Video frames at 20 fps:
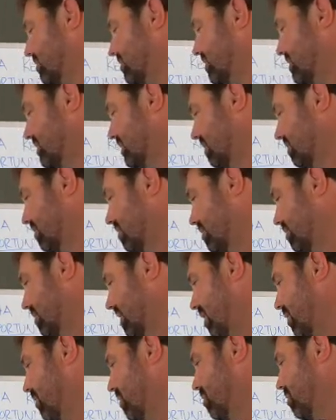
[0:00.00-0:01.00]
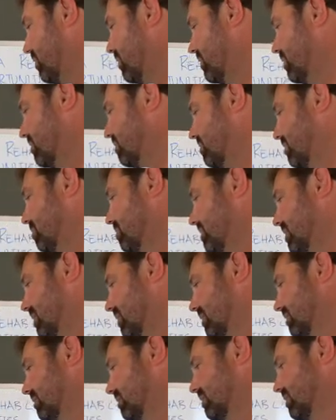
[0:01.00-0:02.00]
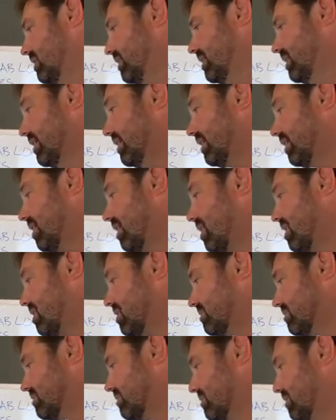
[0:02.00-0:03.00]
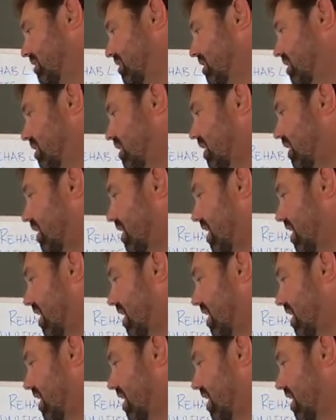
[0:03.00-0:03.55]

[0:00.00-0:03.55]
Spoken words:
we were done for about $1.3 million in cost. Our